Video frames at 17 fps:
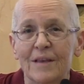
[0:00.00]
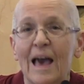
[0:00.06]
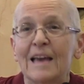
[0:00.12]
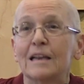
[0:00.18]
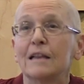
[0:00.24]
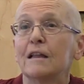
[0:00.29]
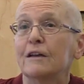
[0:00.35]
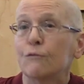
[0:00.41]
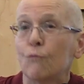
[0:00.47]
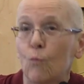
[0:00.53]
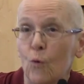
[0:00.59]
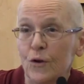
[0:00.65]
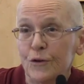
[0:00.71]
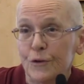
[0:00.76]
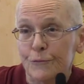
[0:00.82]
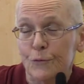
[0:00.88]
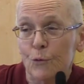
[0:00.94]
I had a lot of
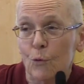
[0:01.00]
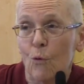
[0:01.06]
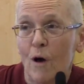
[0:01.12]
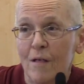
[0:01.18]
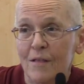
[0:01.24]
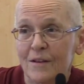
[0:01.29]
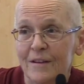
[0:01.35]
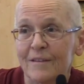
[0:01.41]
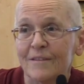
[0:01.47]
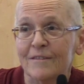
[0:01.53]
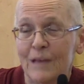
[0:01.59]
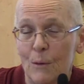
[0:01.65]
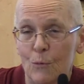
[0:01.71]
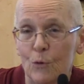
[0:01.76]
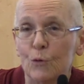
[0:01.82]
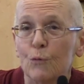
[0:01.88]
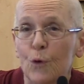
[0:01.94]
wonderful qualities
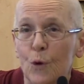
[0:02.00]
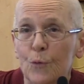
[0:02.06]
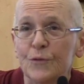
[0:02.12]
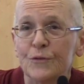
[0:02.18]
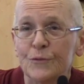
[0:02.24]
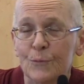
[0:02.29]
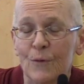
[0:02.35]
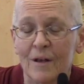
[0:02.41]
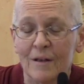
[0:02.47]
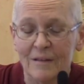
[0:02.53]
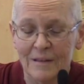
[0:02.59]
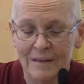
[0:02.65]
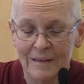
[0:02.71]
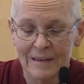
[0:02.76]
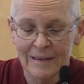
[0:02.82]
that were grown as well